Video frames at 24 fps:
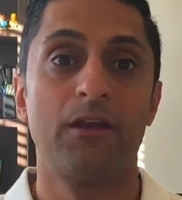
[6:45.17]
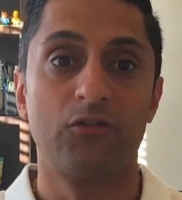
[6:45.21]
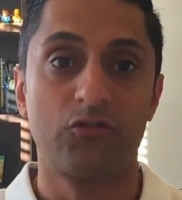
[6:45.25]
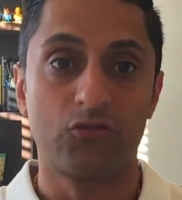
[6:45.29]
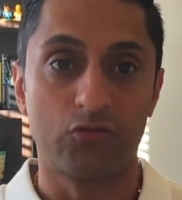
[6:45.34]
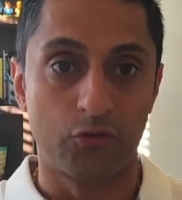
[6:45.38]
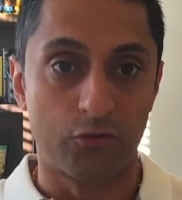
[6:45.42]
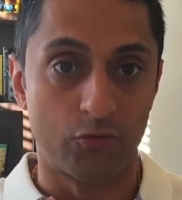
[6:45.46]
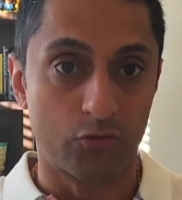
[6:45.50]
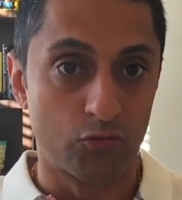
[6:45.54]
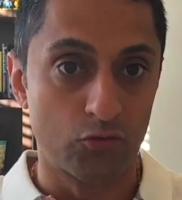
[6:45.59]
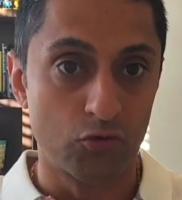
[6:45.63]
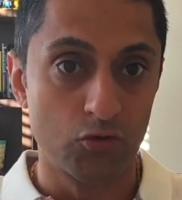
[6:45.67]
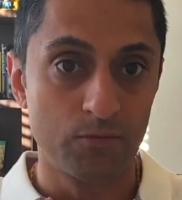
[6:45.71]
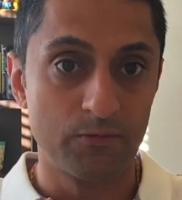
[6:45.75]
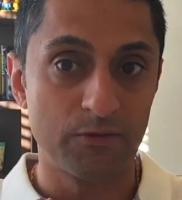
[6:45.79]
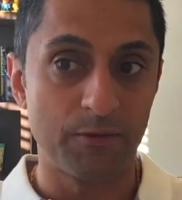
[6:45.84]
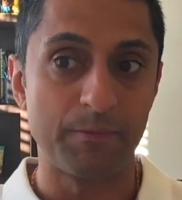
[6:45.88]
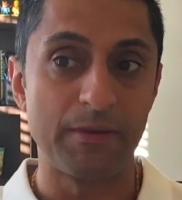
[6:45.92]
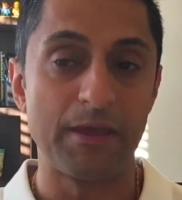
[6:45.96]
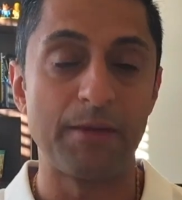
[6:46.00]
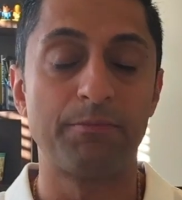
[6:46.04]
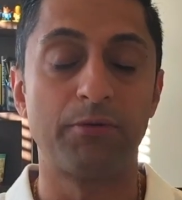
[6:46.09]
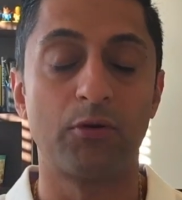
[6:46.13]
so the room
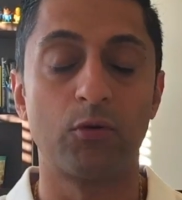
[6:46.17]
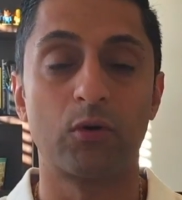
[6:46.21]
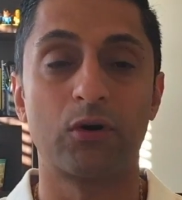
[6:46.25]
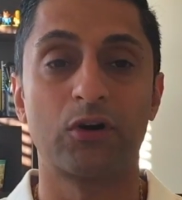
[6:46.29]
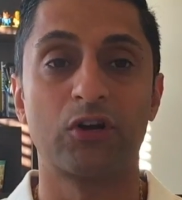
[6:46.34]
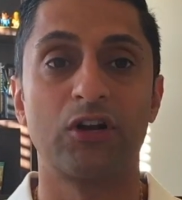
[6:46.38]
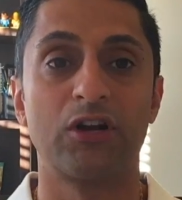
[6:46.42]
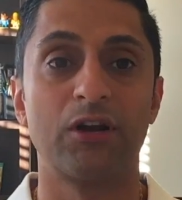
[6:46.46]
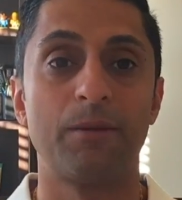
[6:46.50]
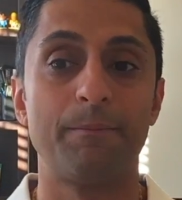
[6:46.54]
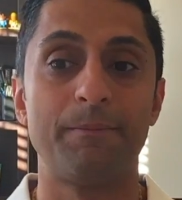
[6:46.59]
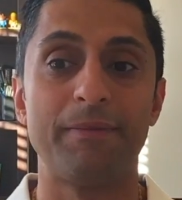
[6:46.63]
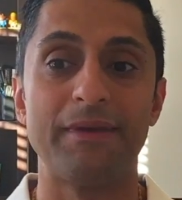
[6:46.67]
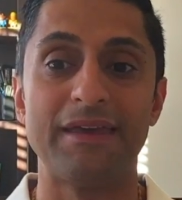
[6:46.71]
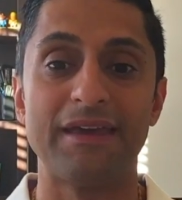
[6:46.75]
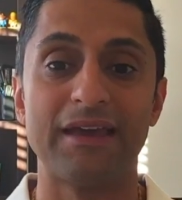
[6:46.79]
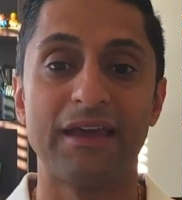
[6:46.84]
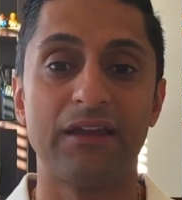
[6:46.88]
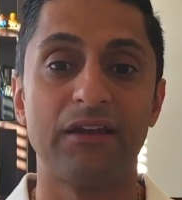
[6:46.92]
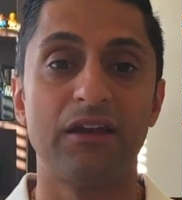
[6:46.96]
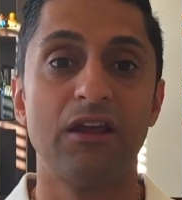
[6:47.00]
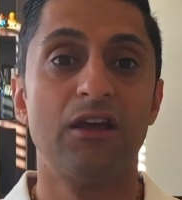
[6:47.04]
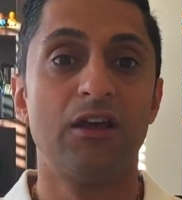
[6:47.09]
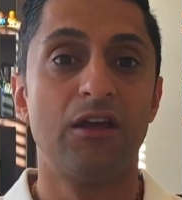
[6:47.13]
the people were going to be
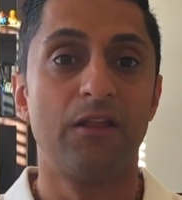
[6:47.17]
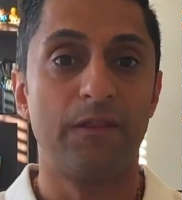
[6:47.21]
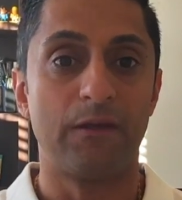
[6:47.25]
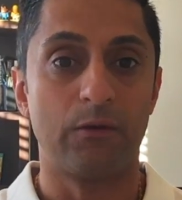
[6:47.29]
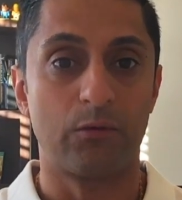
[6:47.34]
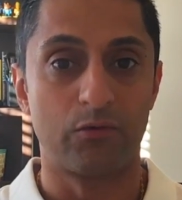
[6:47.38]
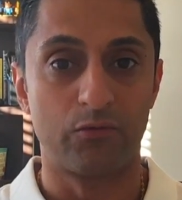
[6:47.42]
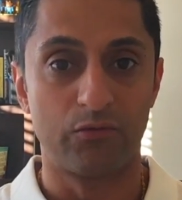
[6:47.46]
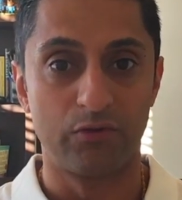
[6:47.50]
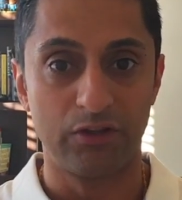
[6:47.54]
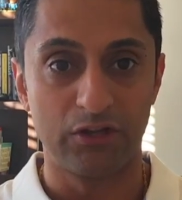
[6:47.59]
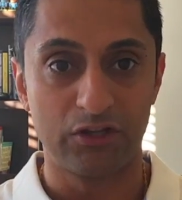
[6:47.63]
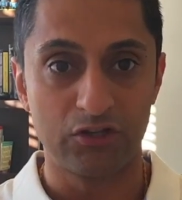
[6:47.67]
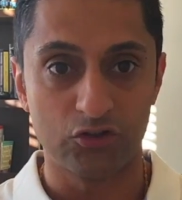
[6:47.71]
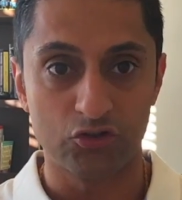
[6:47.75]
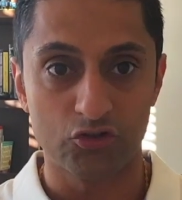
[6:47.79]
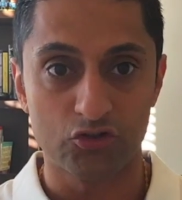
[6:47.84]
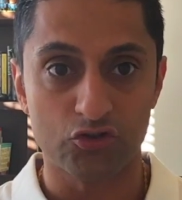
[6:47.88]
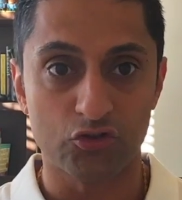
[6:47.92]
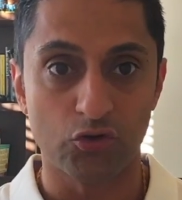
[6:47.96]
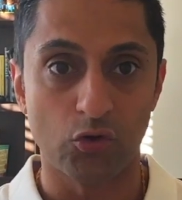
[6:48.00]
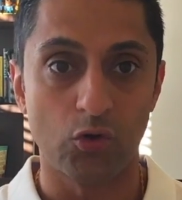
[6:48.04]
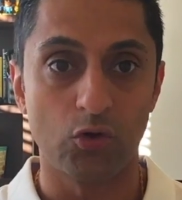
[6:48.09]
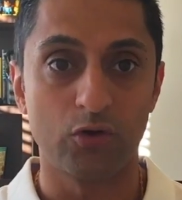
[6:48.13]
in, they were really
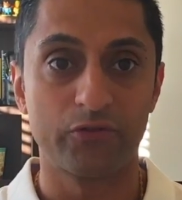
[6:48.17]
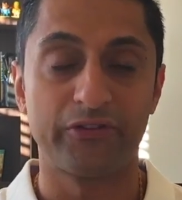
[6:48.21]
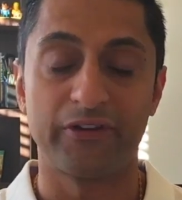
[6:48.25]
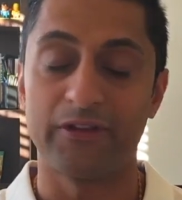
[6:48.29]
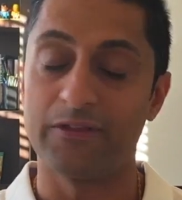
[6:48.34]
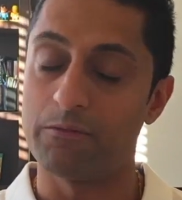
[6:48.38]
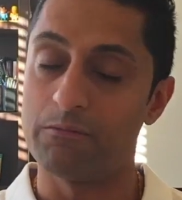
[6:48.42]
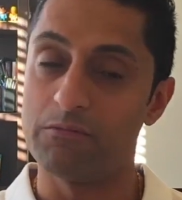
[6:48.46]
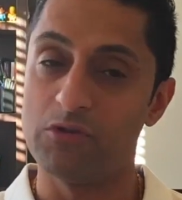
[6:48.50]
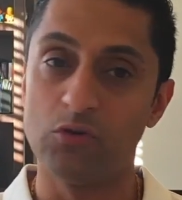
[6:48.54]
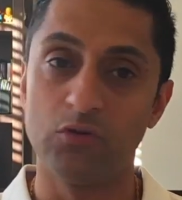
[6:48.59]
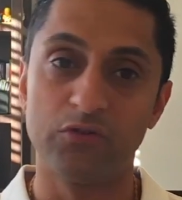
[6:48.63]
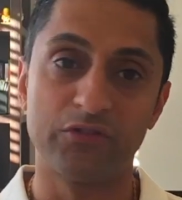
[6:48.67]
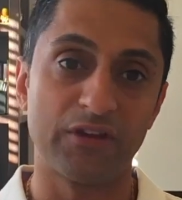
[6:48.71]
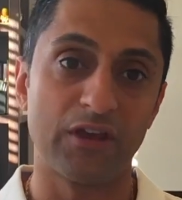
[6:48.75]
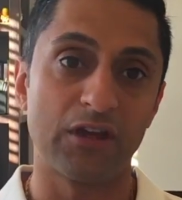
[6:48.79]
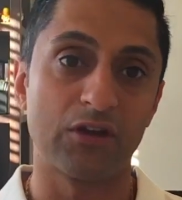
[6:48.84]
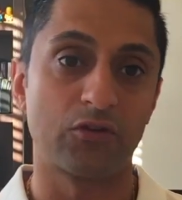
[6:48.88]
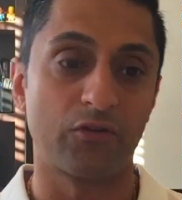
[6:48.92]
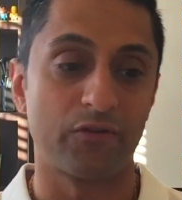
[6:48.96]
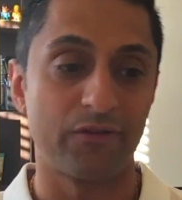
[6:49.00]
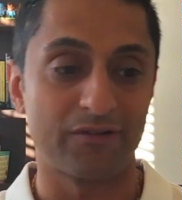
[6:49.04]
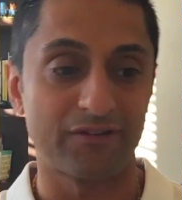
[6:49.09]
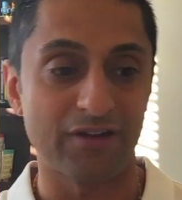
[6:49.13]
control, say, the
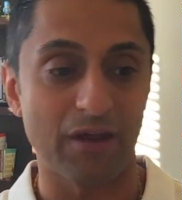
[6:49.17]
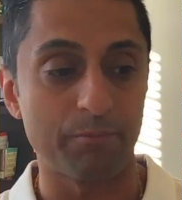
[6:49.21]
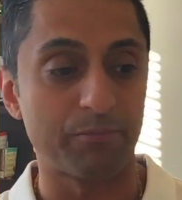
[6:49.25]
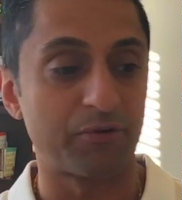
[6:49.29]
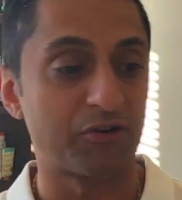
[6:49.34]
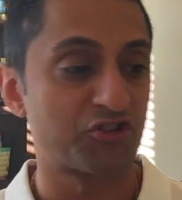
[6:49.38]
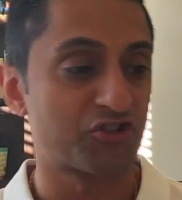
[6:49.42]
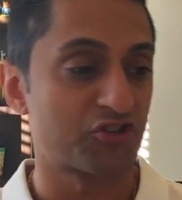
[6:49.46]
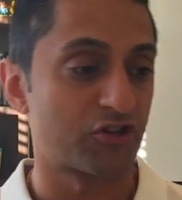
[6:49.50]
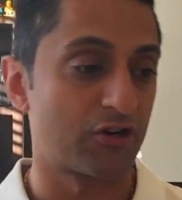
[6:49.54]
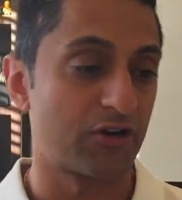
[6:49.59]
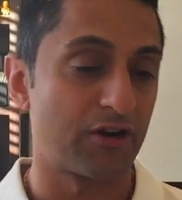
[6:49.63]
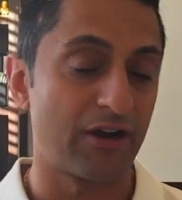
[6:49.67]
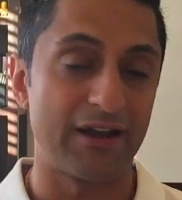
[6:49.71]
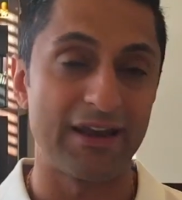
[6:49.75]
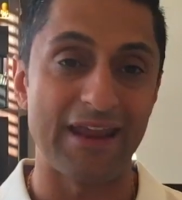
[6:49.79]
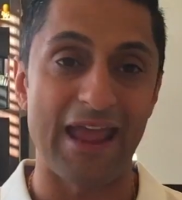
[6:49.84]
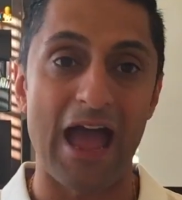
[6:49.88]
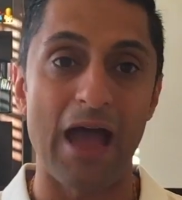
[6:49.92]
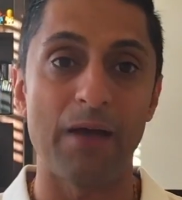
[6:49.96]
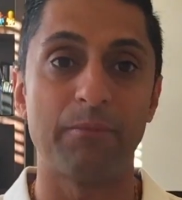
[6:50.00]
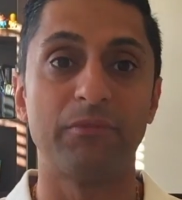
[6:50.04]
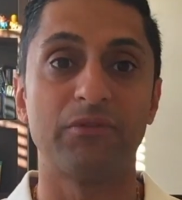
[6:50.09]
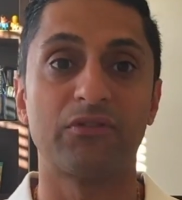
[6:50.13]
music or the temperature and
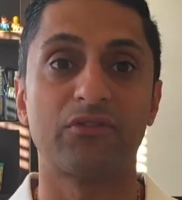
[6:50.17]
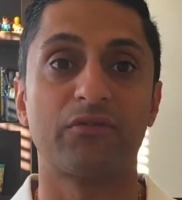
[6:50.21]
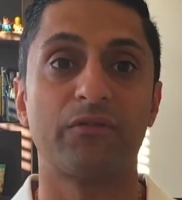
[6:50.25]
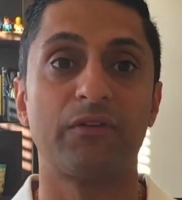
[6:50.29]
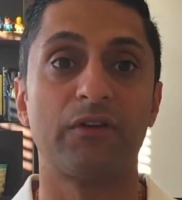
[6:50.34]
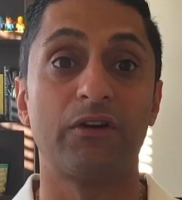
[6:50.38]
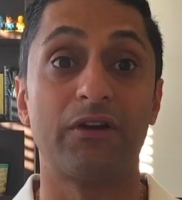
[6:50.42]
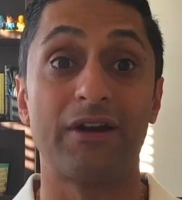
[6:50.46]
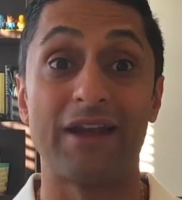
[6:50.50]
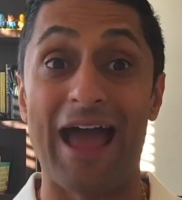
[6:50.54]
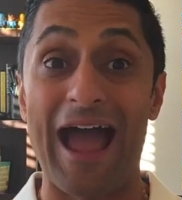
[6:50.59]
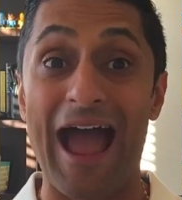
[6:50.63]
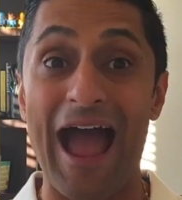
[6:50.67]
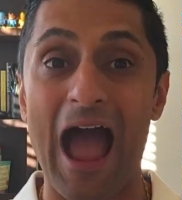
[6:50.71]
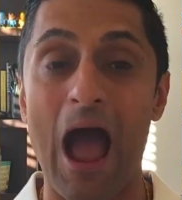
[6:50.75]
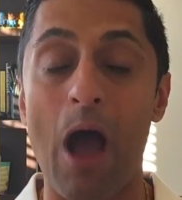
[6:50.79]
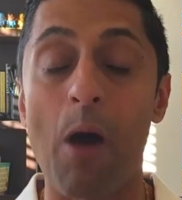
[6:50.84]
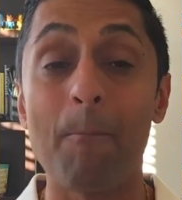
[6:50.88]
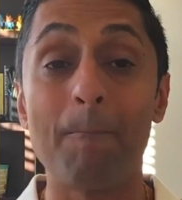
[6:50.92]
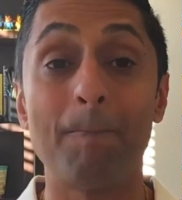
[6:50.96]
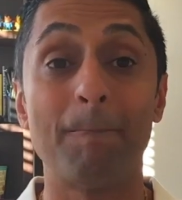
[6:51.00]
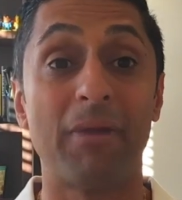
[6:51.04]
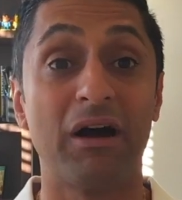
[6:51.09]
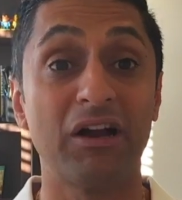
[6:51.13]
the atmosphere and
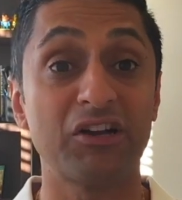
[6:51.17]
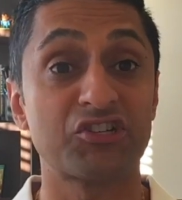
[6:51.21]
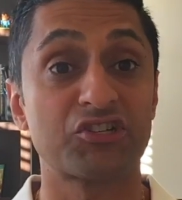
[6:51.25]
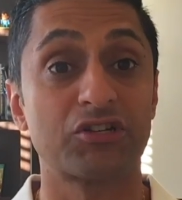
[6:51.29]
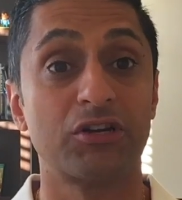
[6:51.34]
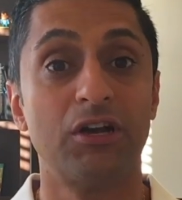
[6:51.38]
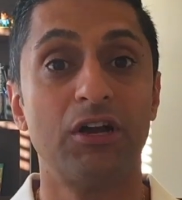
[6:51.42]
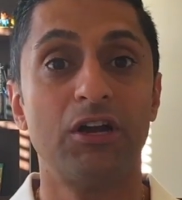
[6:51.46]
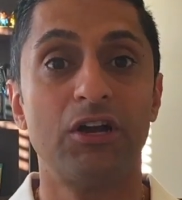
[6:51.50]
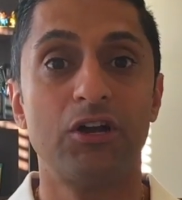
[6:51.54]
how much